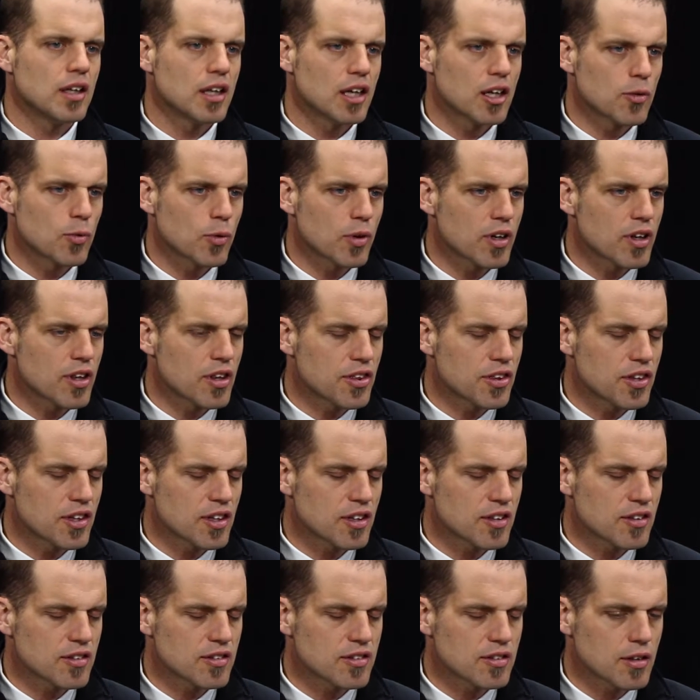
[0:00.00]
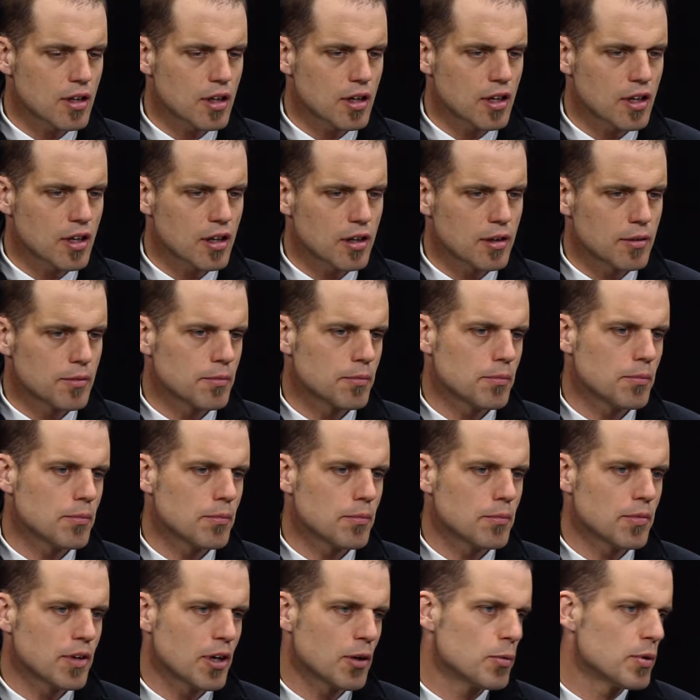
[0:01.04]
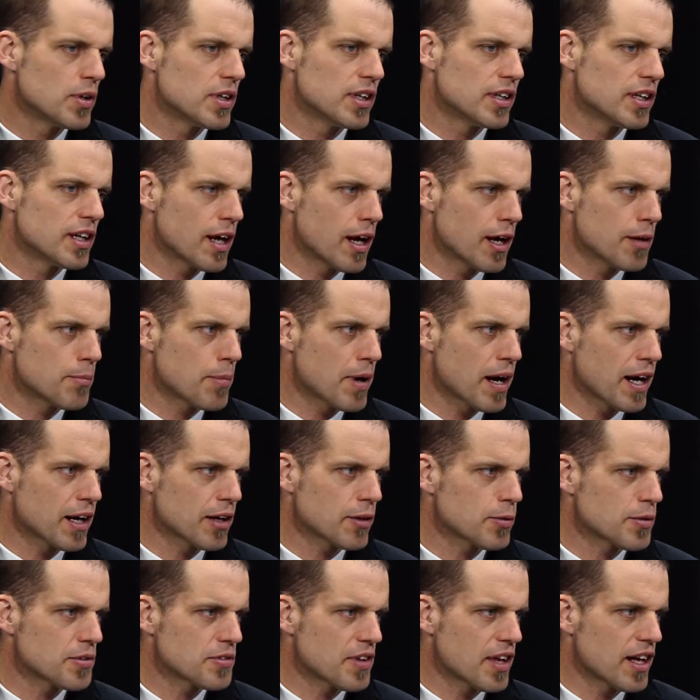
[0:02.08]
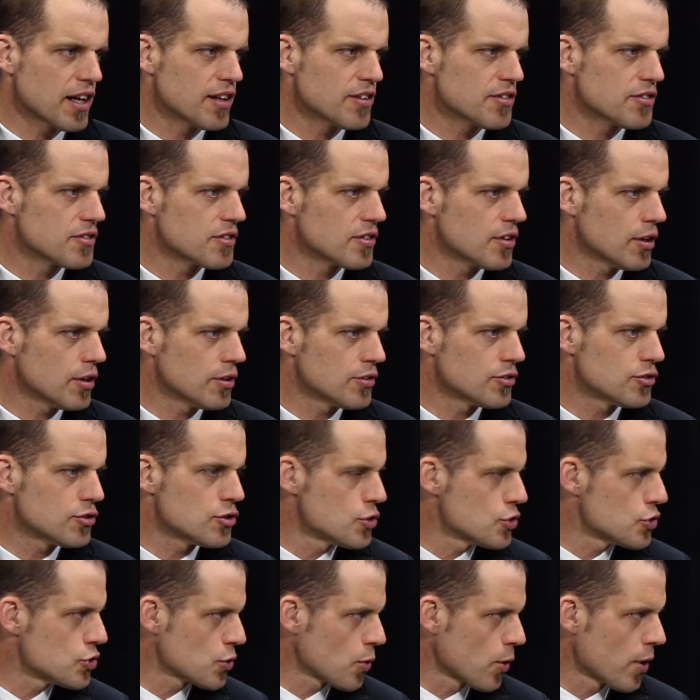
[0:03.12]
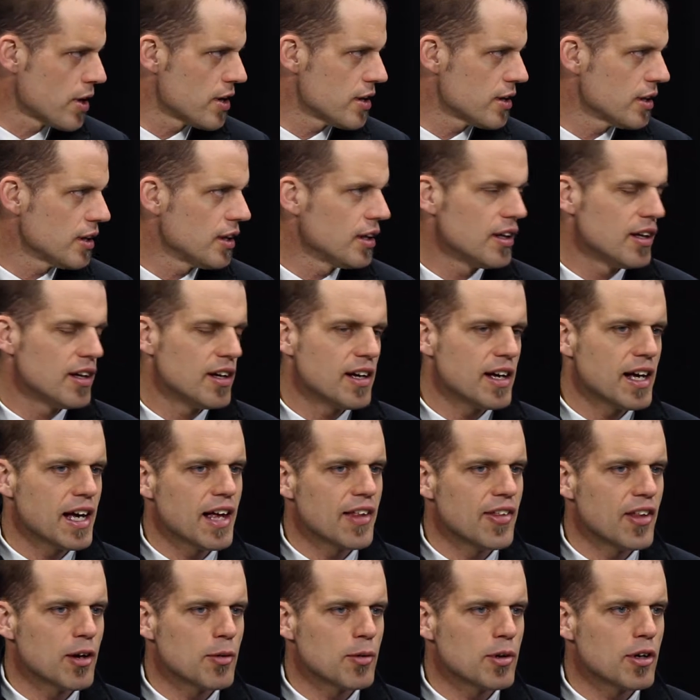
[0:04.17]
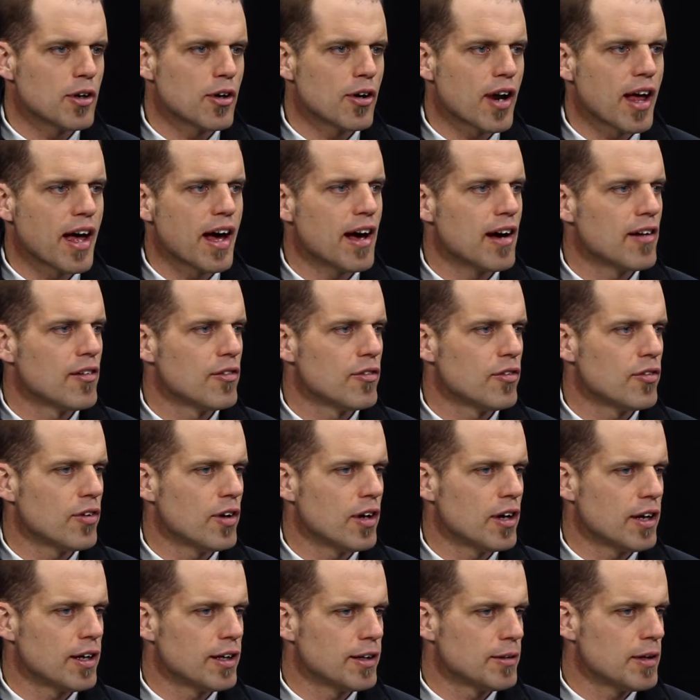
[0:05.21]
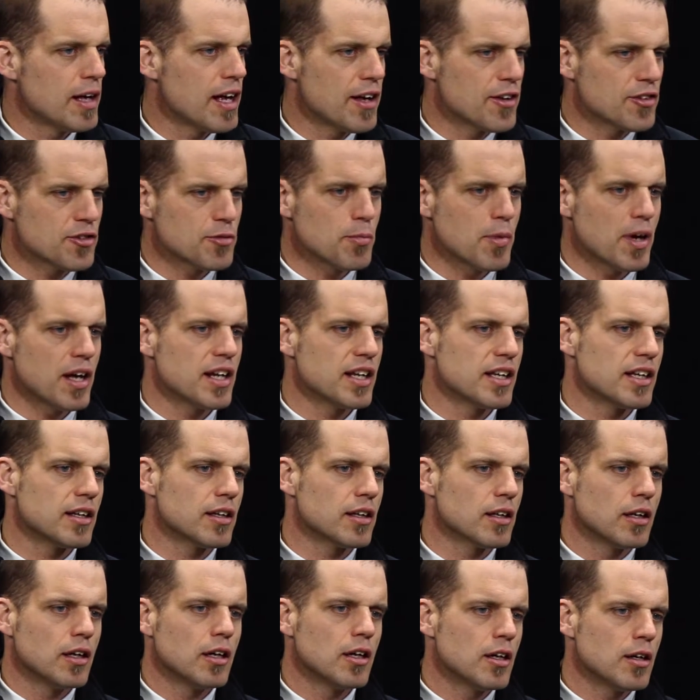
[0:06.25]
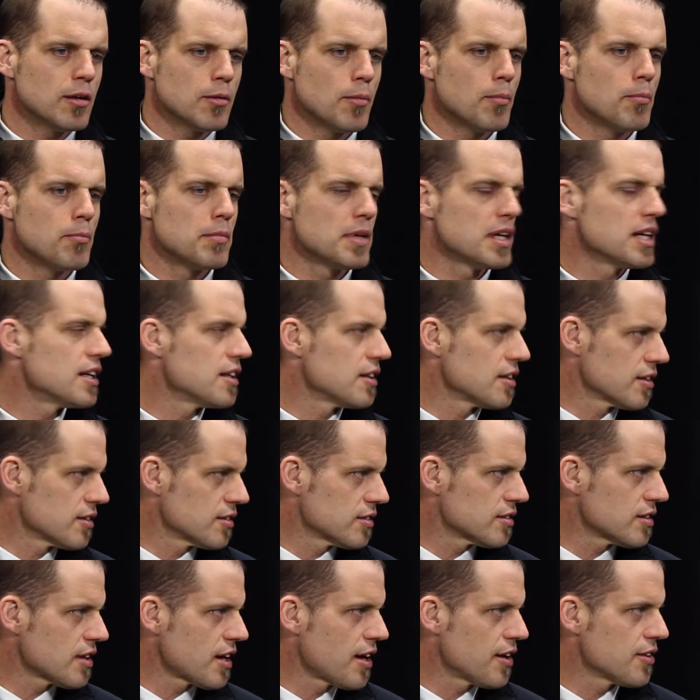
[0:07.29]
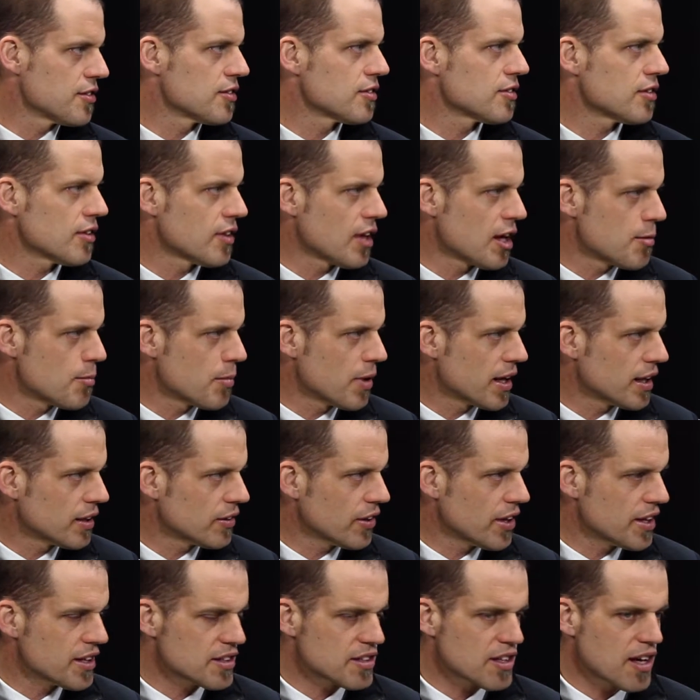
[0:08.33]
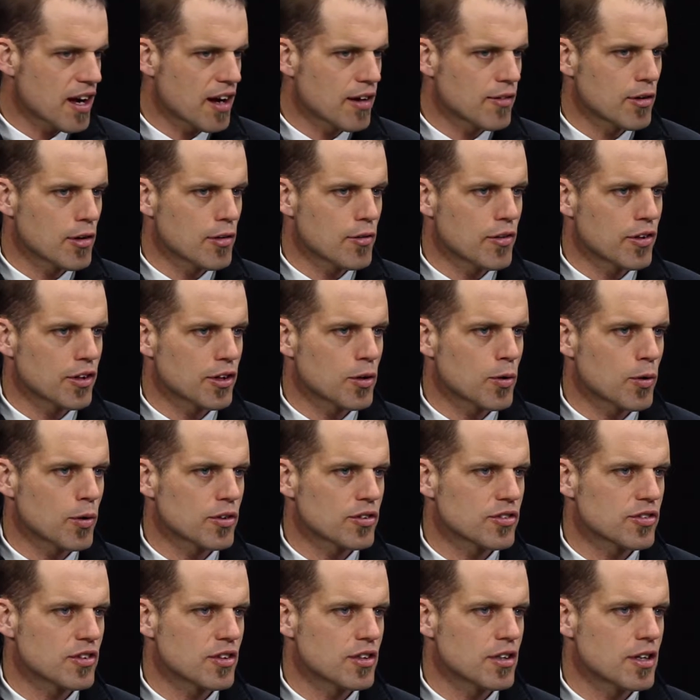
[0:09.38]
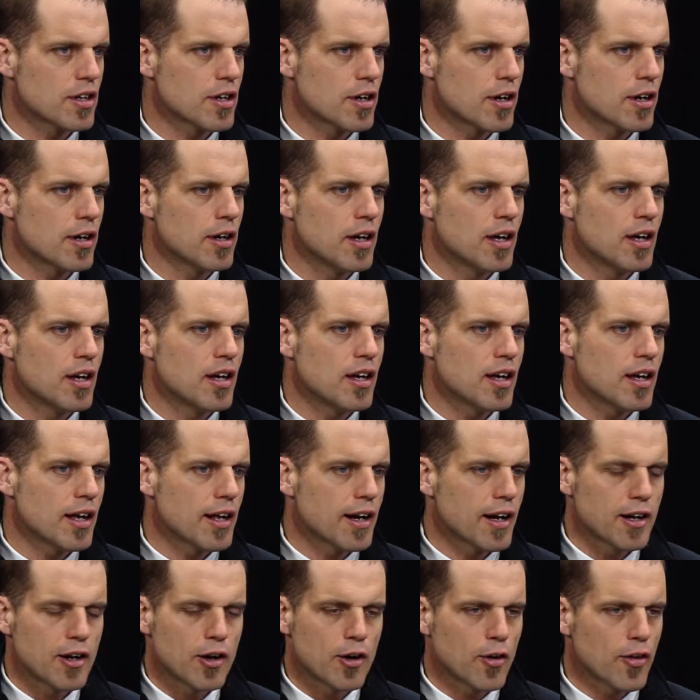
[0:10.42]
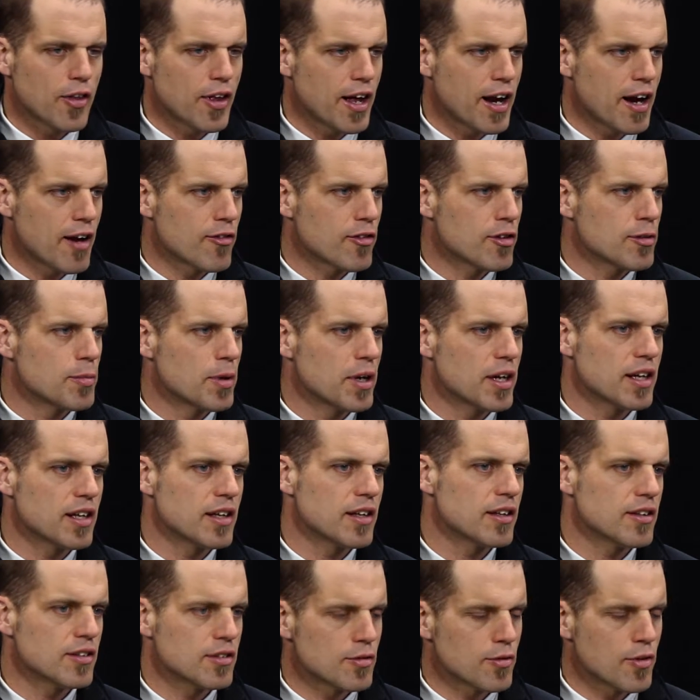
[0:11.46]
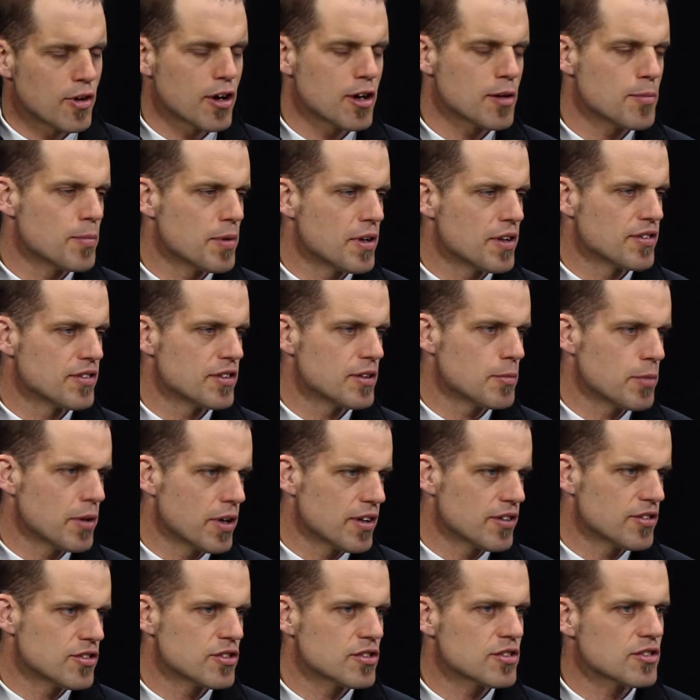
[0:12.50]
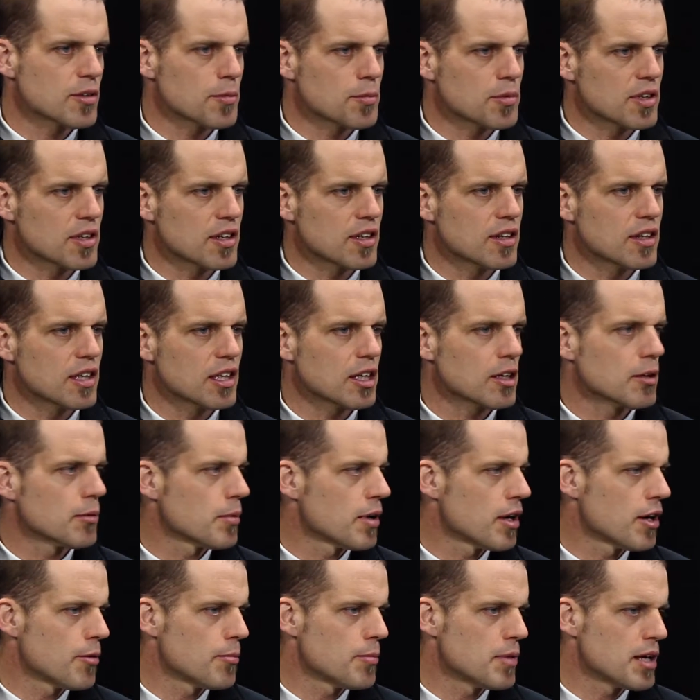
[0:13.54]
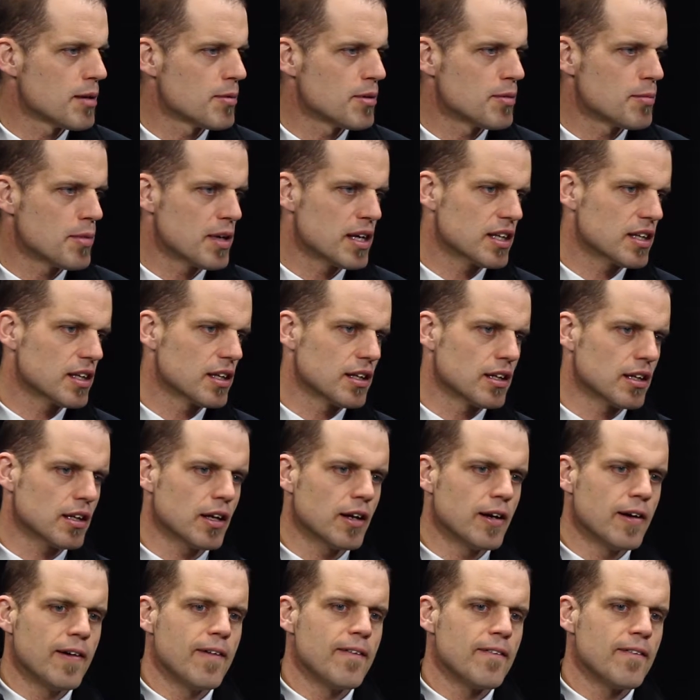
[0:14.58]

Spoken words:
And one of the things that we got back was that it's too short and that we don't have as many meetings as they might like to have over the course of the year. And I know that everybody is very busy, but it's just something to think about, maybe making